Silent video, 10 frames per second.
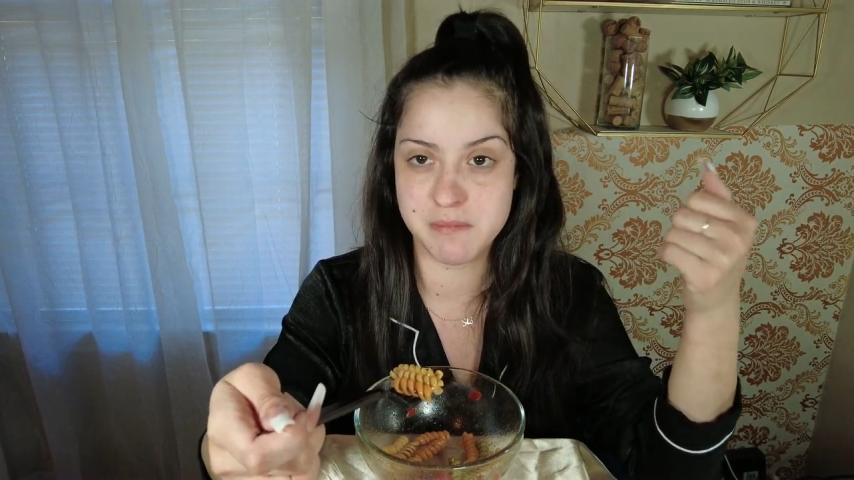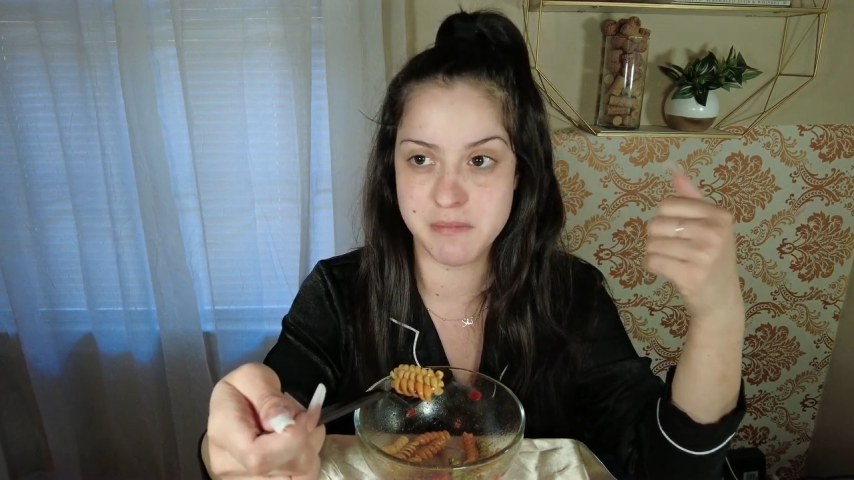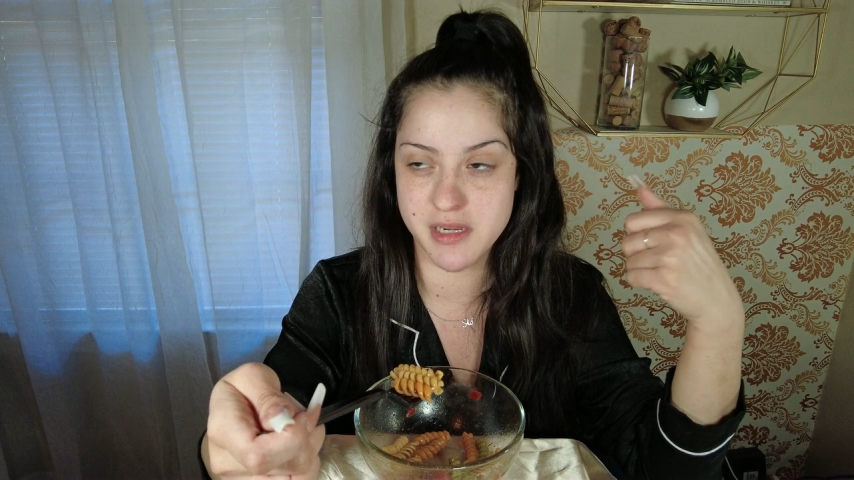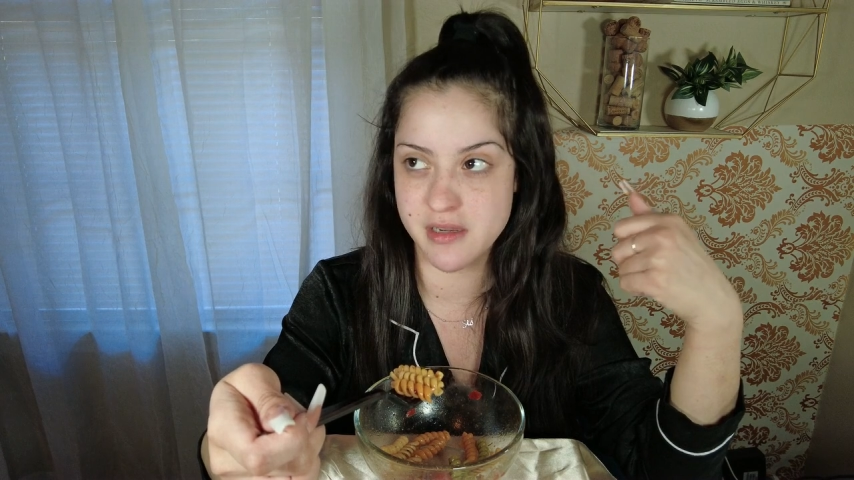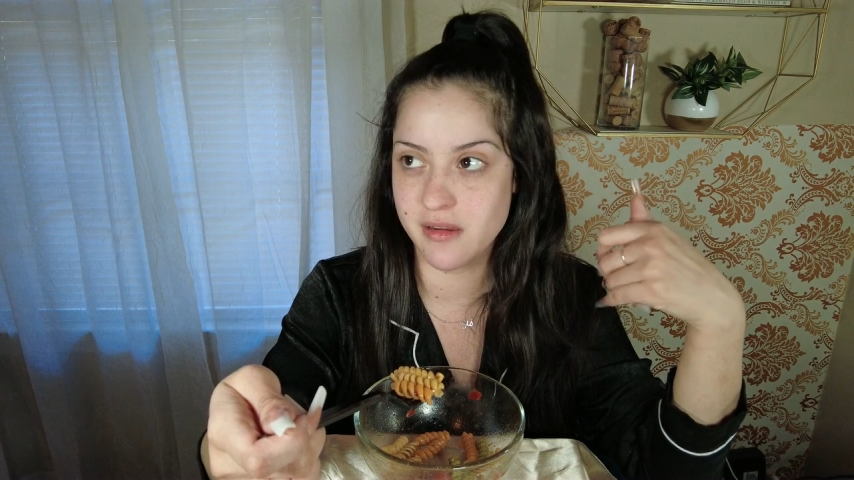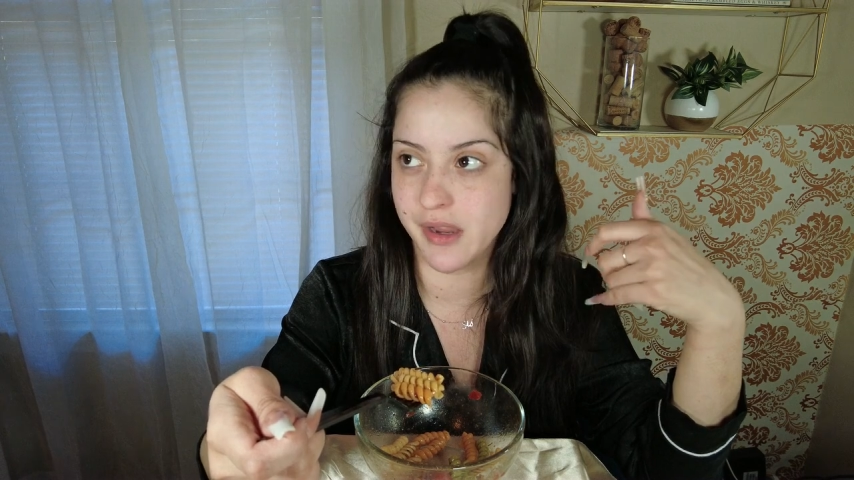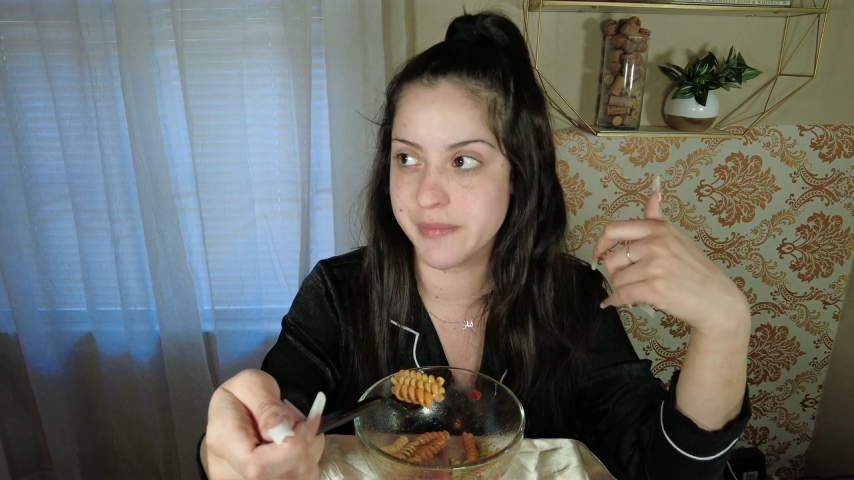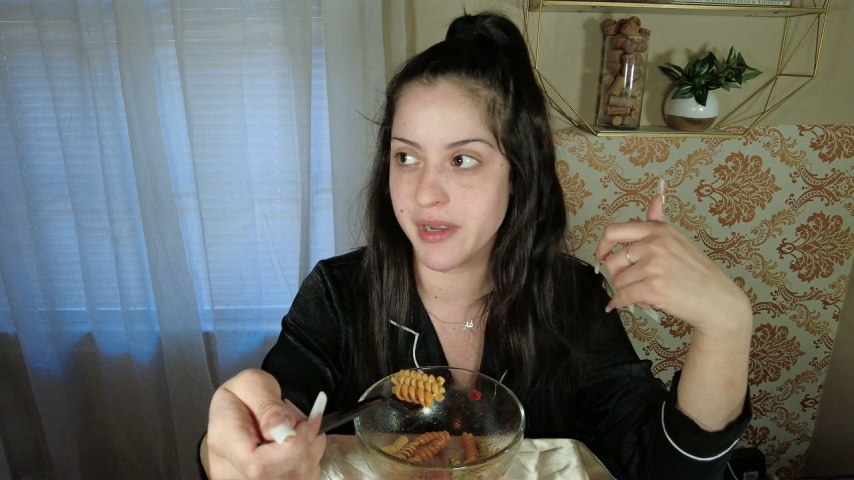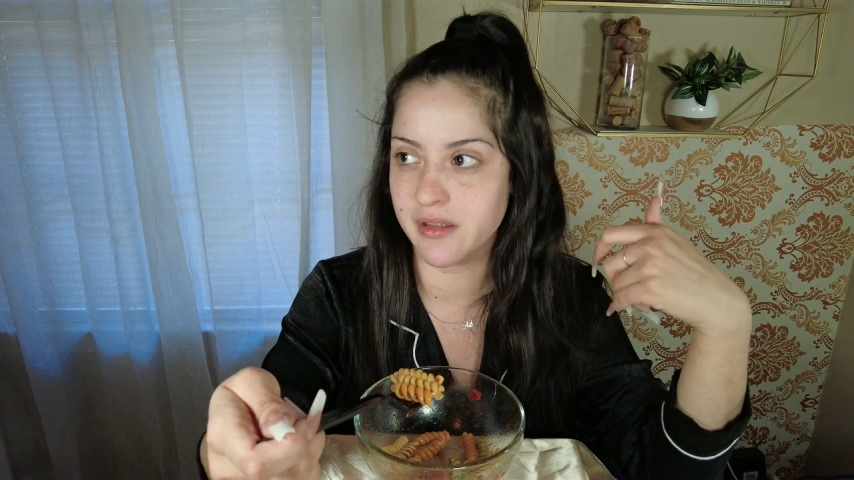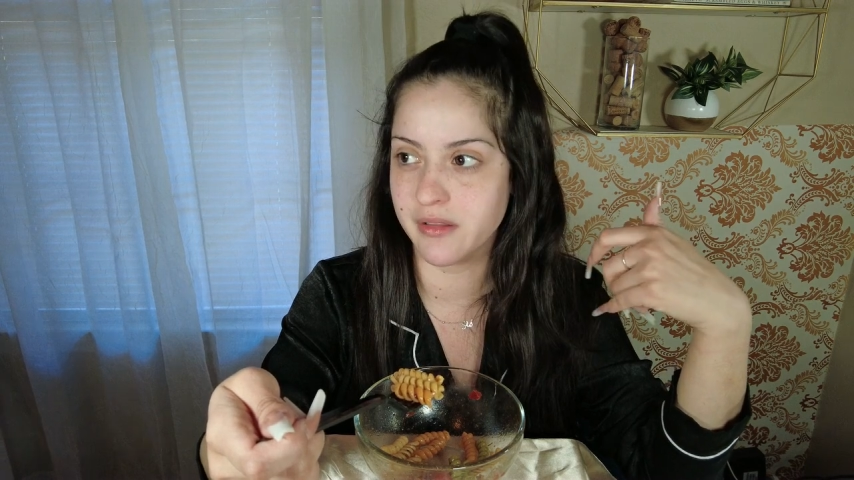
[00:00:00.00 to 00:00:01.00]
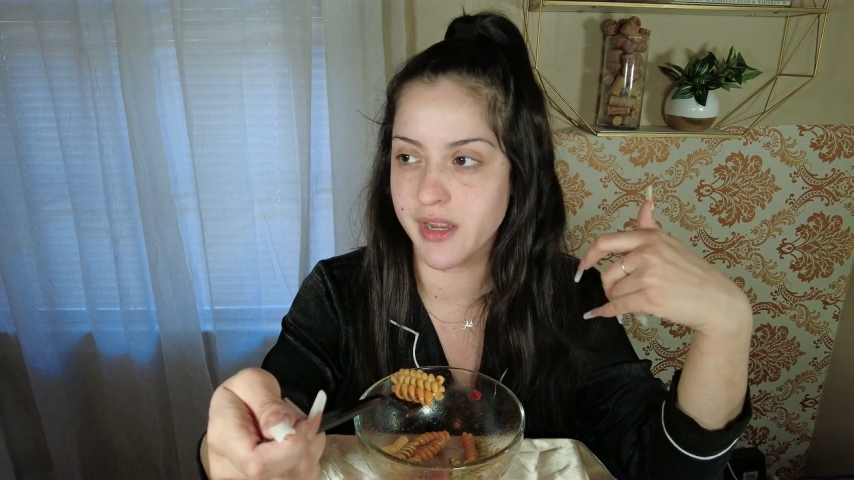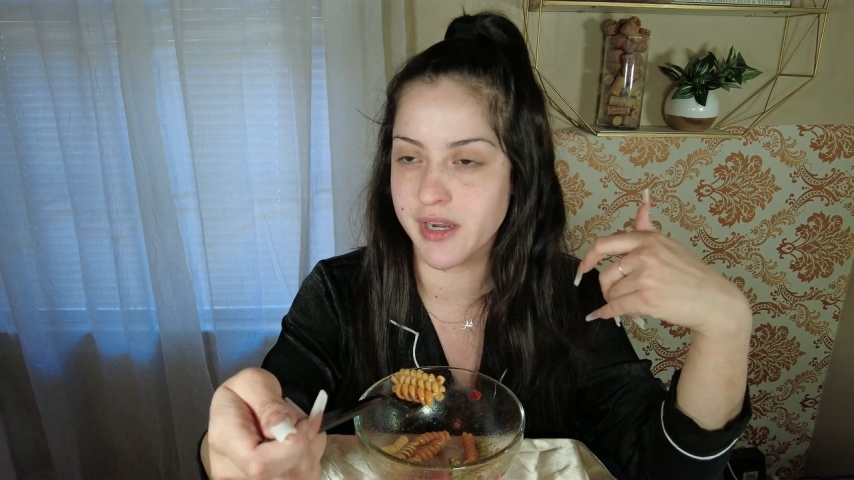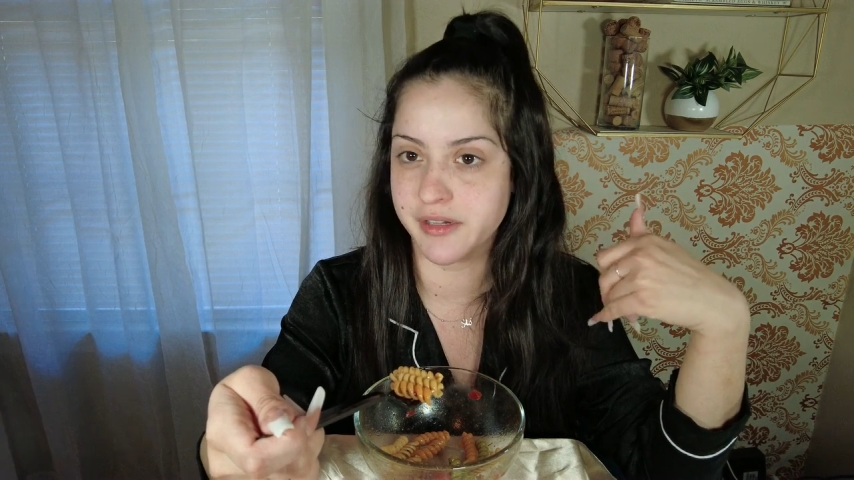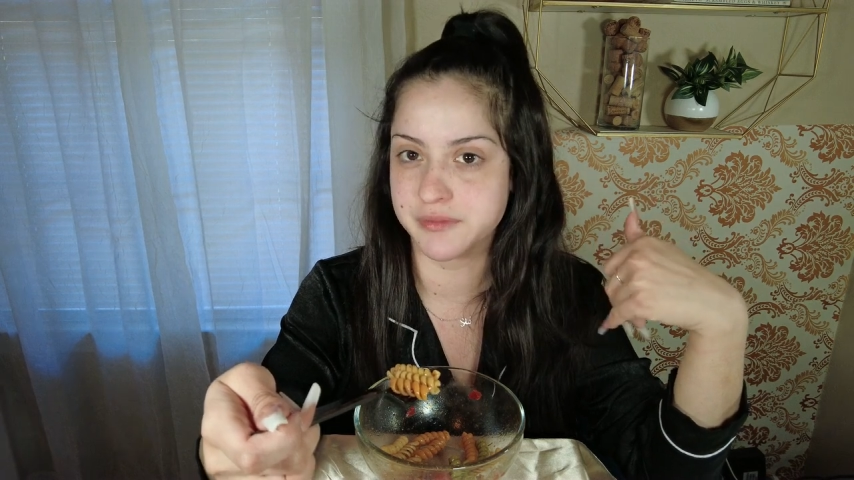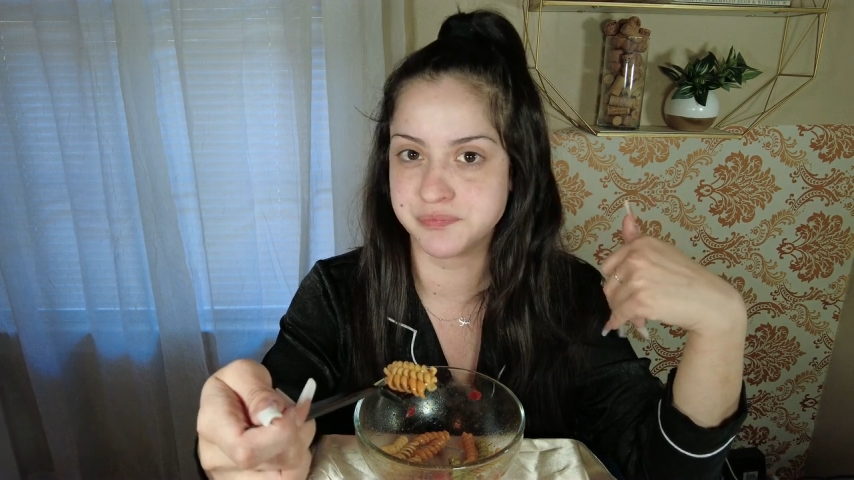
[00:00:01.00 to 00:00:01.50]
me, I'm not like,